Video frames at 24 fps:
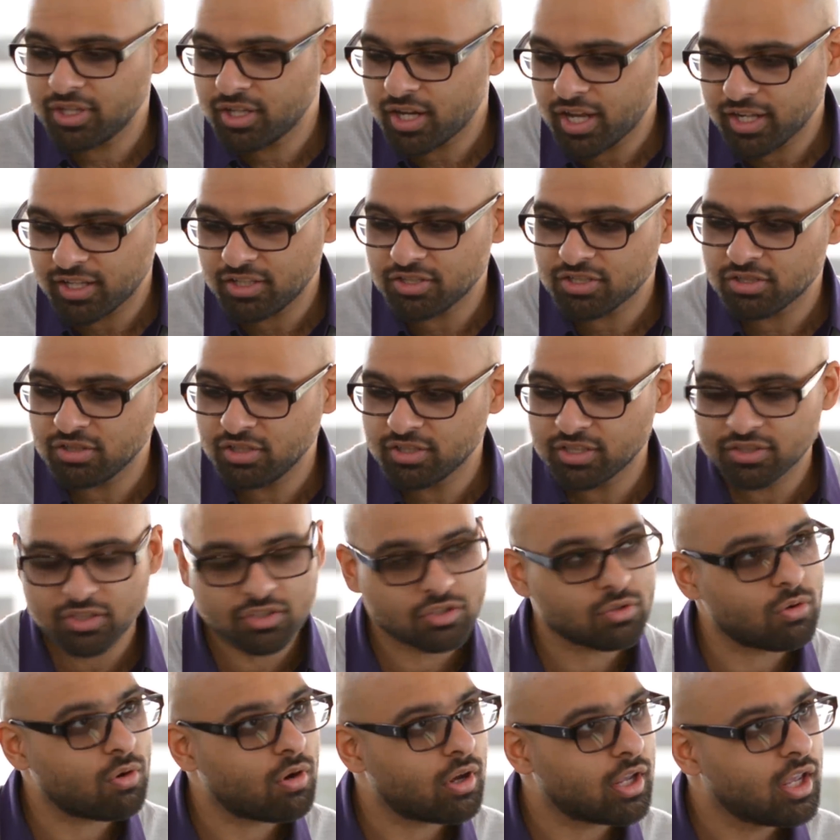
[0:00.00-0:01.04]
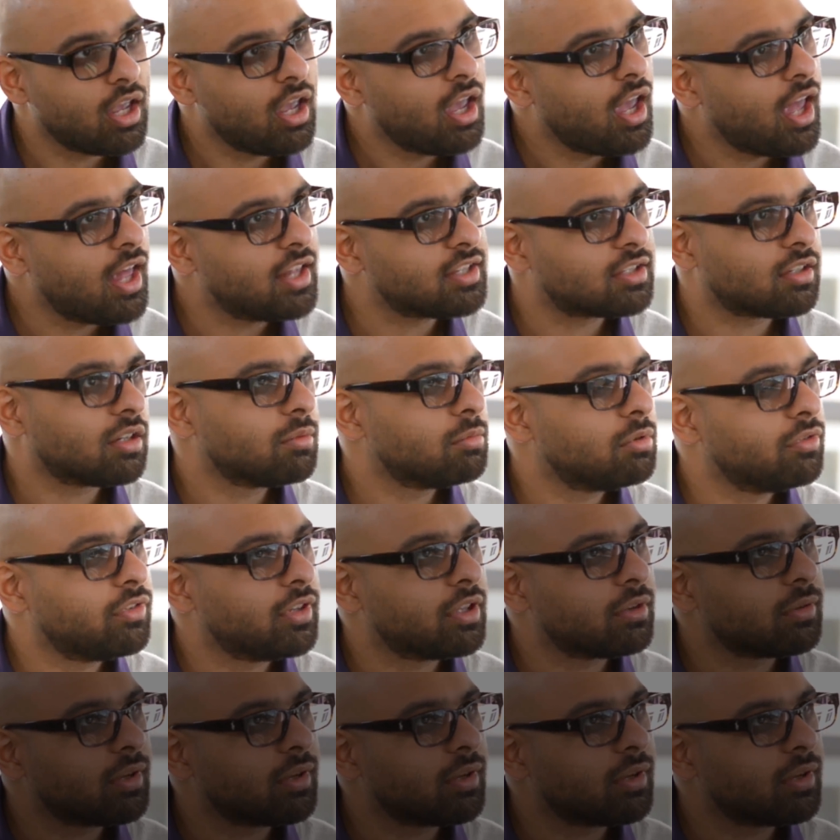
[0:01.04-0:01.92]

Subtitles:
I can just look at the toy and start moving it